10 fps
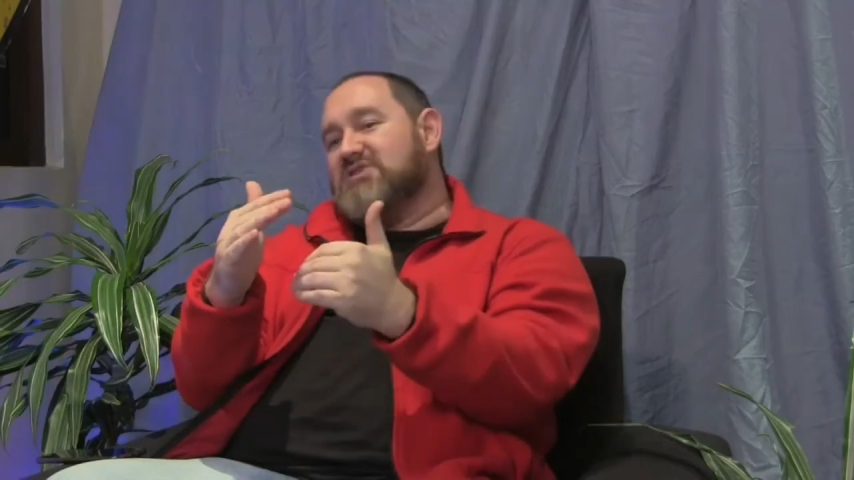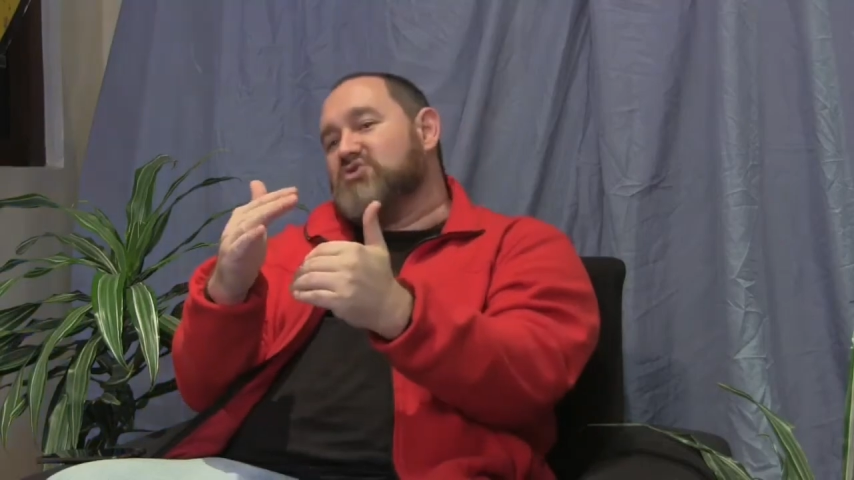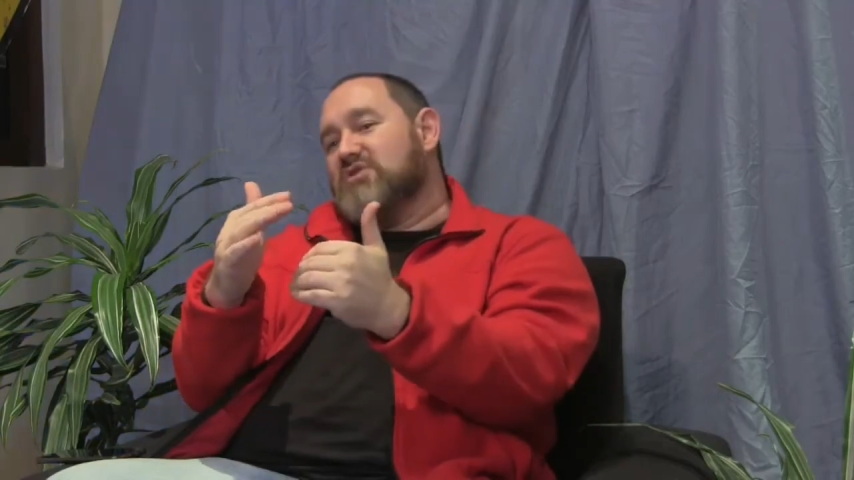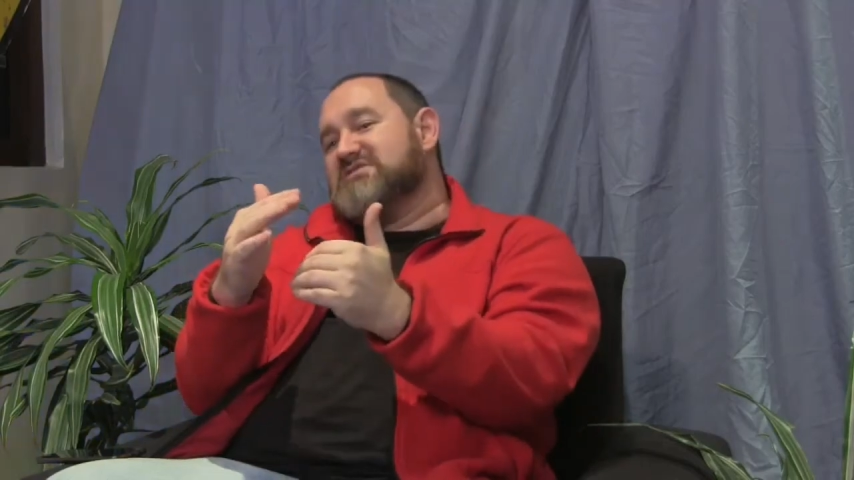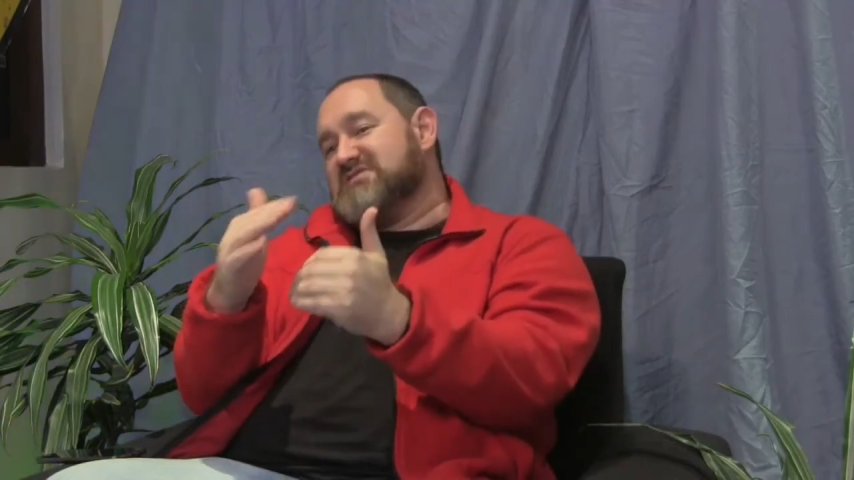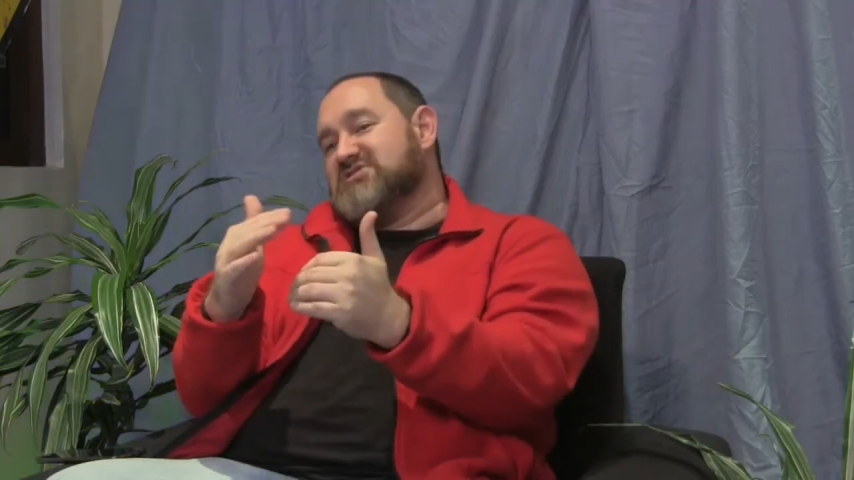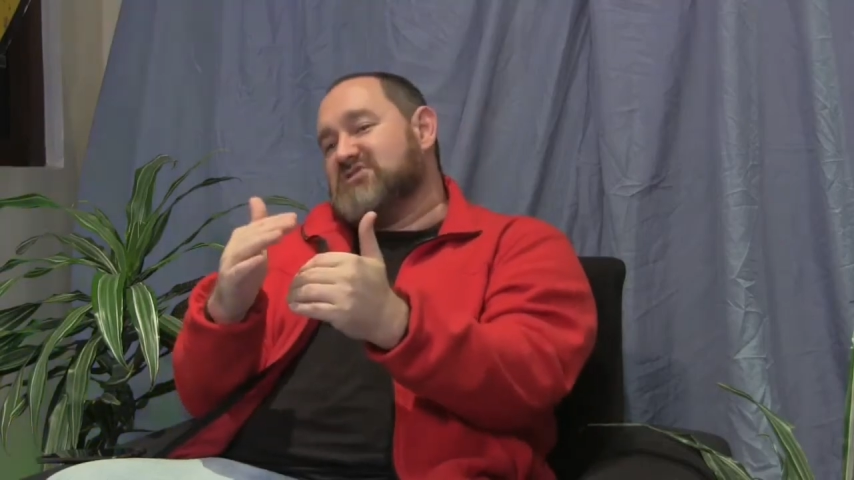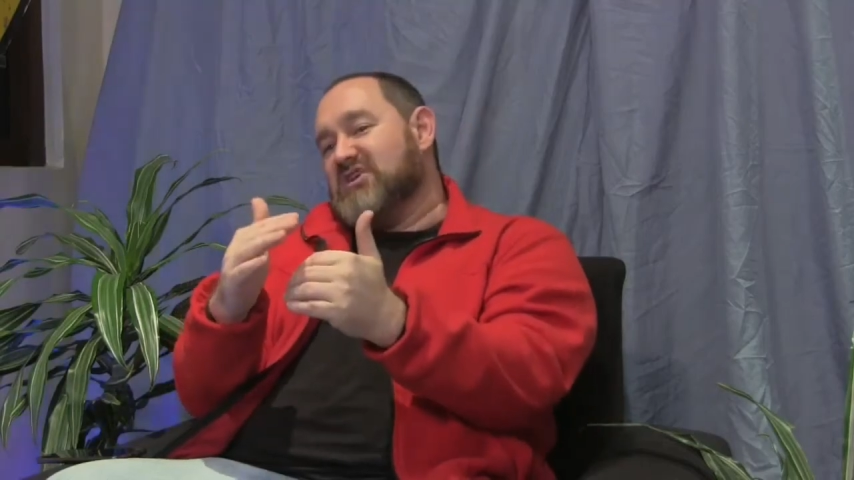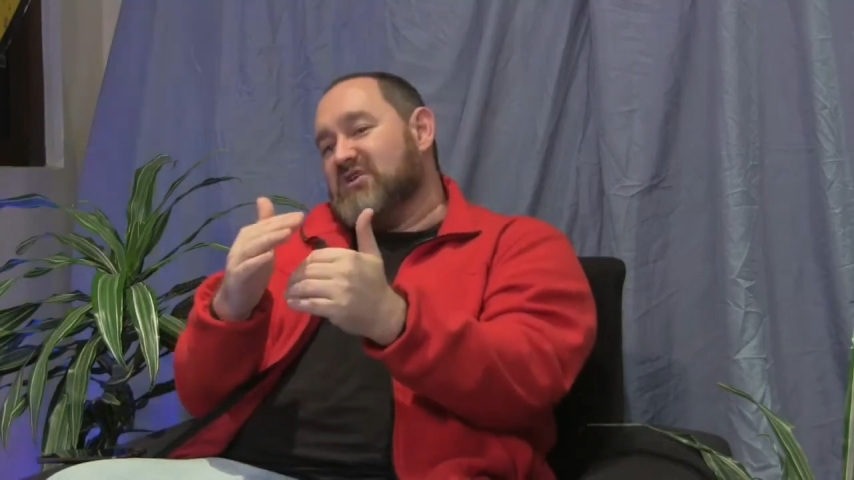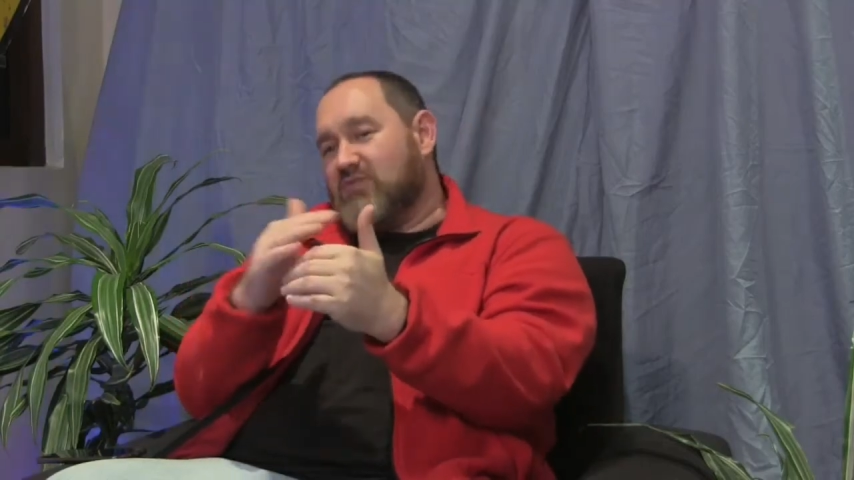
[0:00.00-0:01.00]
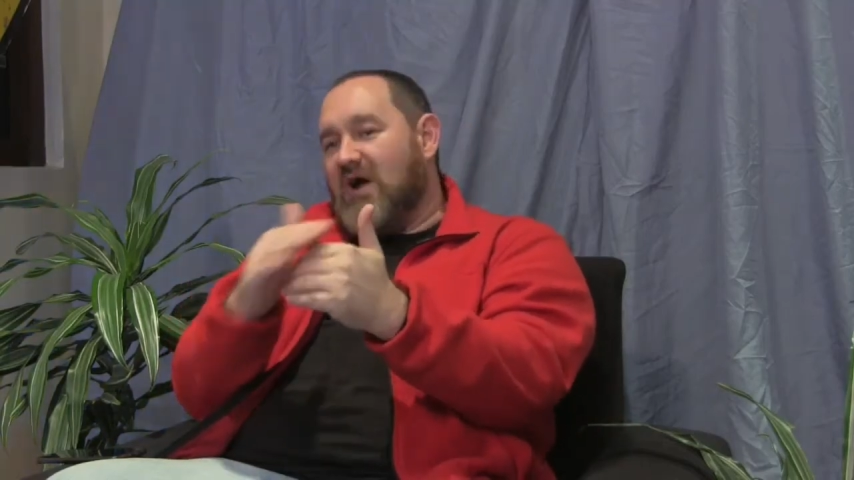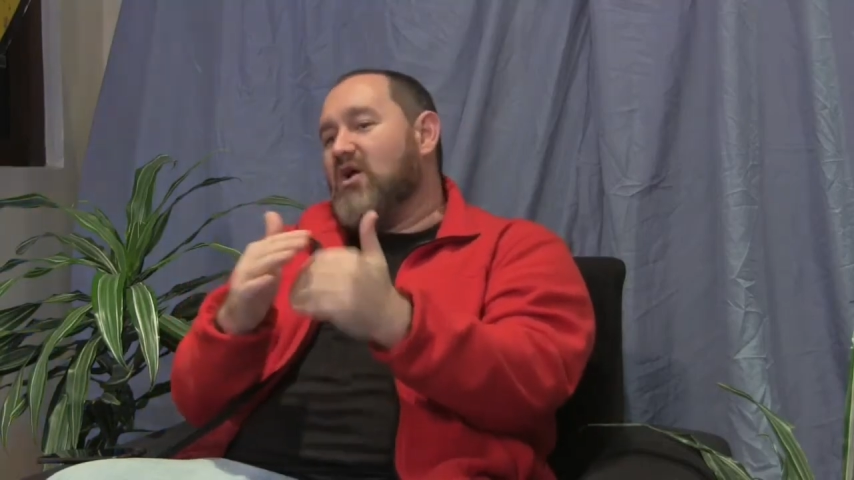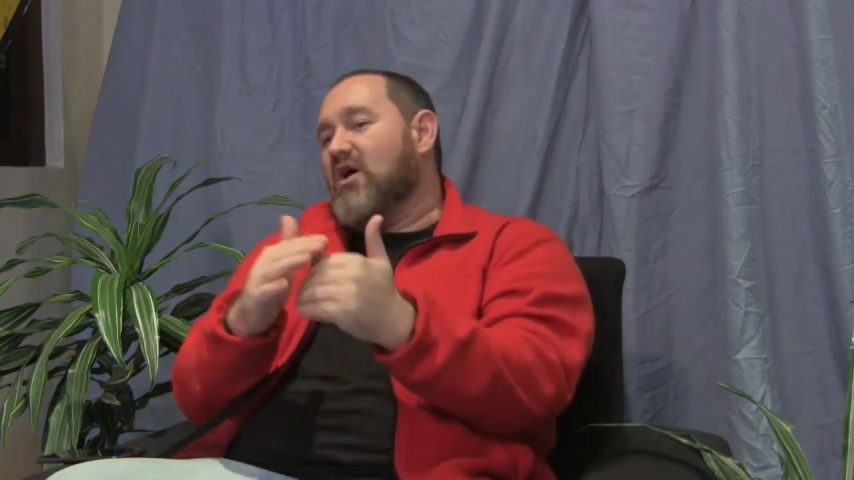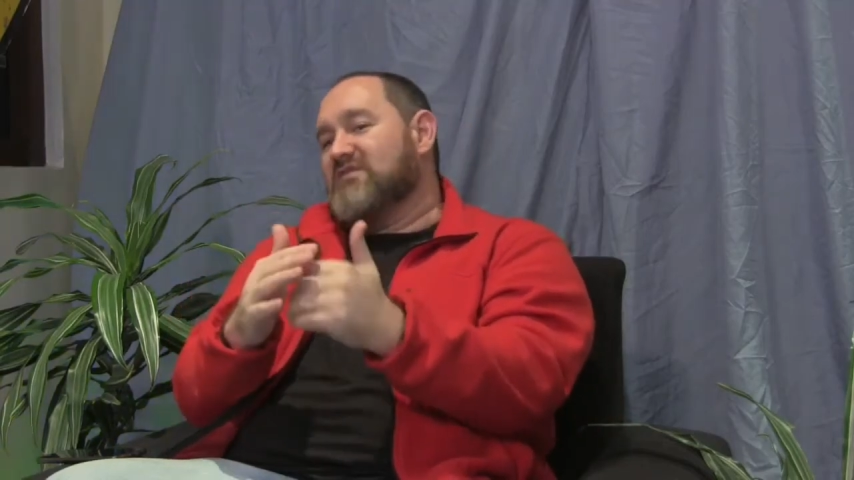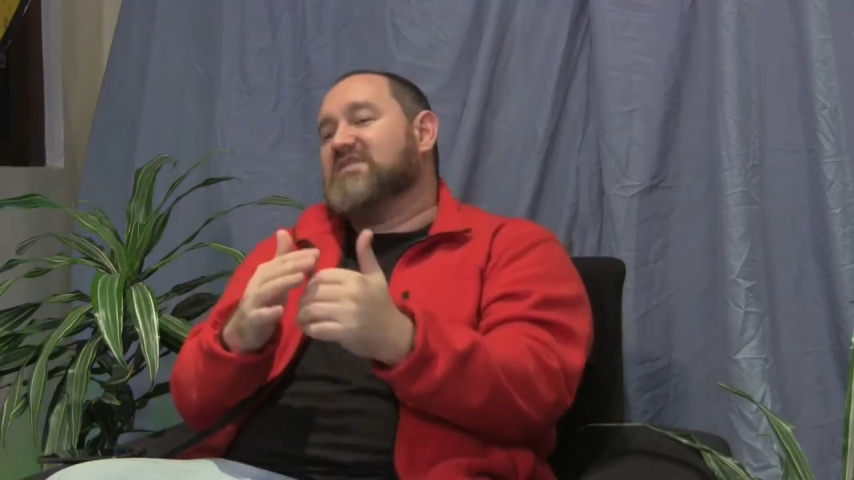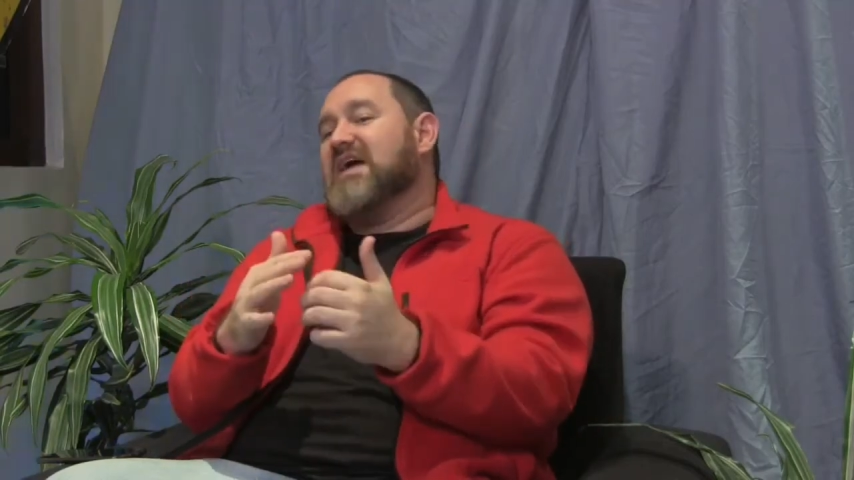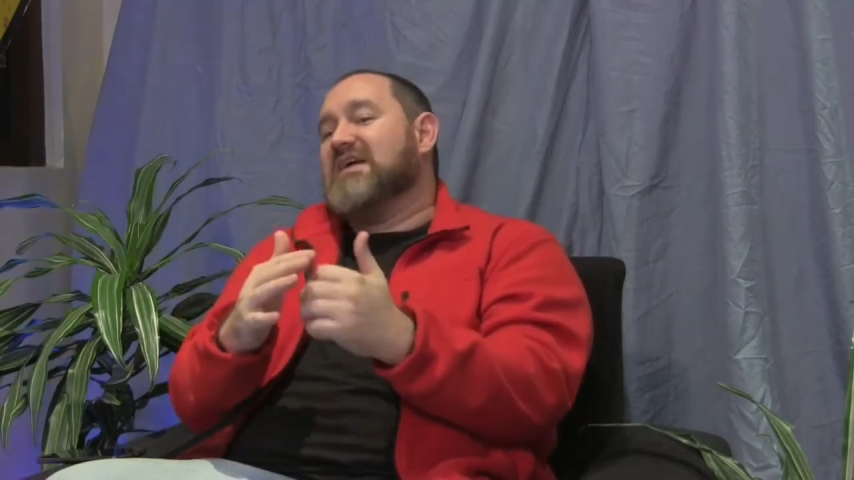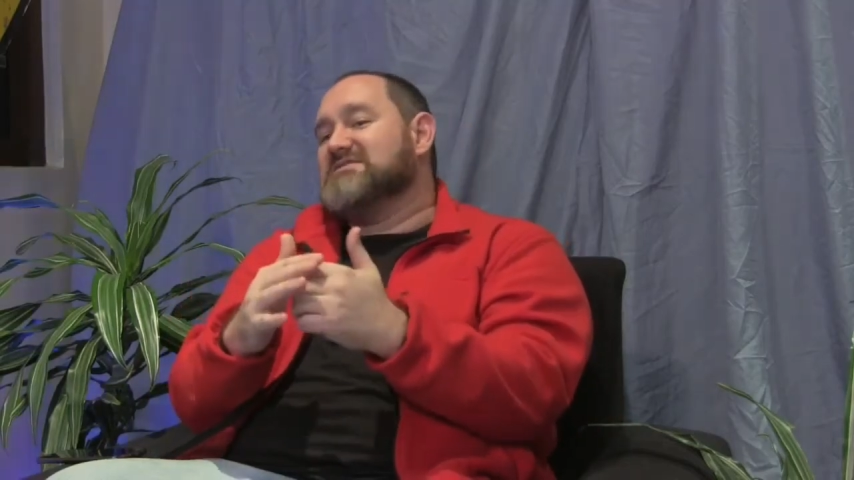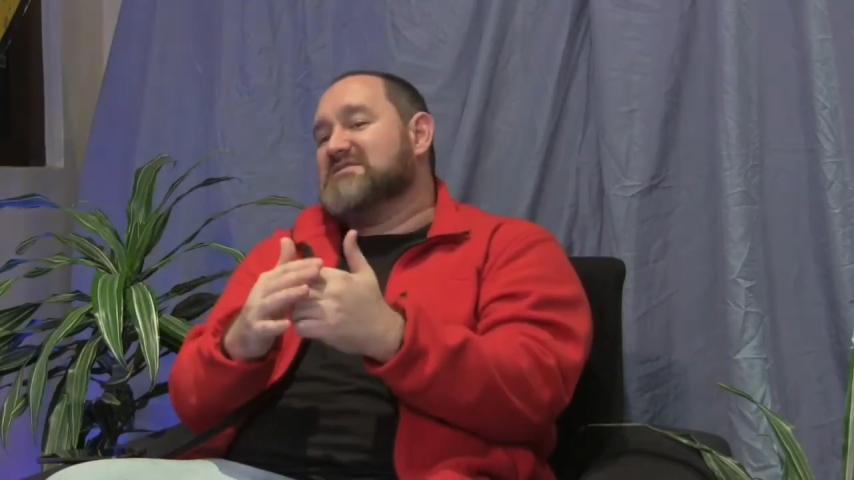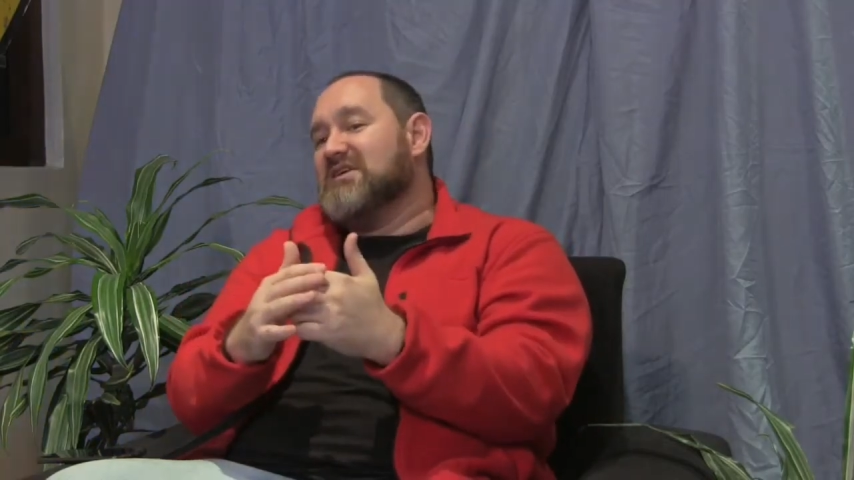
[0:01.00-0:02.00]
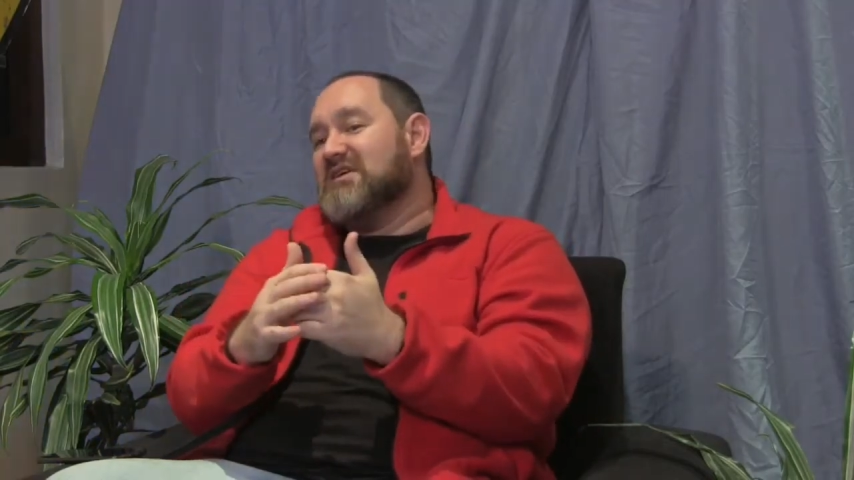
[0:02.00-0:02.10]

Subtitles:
transition right after that?